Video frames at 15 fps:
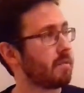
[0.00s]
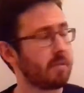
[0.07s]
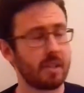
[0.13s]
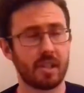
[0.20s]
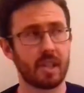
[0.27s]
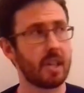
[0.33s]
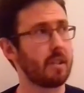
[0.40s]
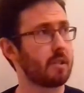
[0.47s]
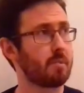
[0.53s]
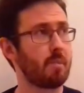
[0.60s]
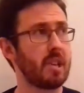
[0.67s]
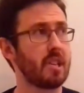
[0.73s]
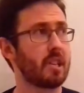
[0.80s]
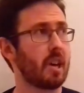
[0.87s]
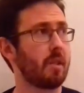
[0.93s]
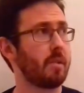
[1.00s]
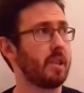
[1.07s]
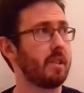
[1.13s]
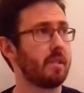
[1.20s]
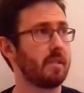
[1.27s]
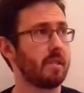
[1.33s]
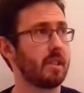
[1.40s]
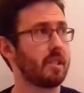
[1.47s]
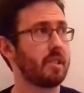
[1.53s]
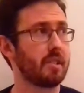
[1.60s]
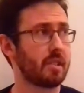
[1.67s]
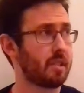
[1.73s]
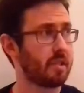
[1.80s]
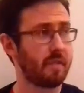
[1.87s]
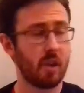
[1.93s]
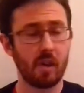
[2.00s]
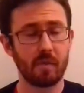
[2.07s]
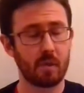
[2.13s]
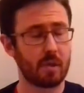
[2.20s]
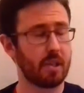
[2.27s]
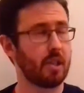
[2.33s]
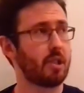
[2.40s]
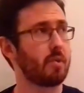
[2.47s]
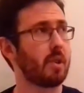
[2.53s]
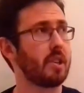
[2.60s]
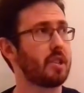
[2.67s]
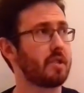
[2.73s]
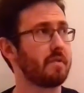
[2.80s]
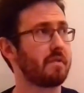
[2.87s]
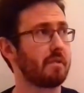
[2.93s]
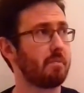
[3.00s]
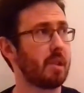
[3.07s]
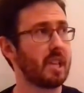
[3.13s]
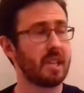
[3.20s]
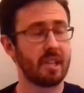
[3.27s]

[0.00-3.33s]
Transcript: This keeps me going. This is a survival situation for me.